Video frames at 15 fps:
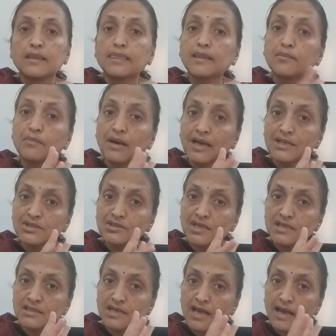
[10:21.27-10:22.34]
The master
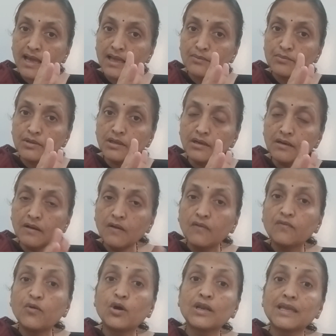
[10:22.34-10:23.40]
is liable
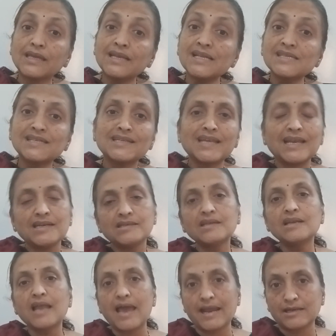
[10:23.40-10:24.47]
for
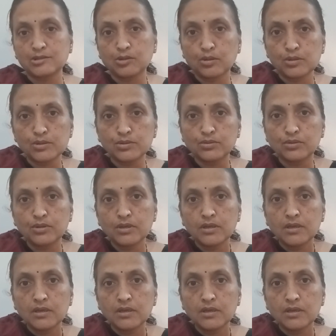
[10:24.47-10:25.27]
incidental acts also.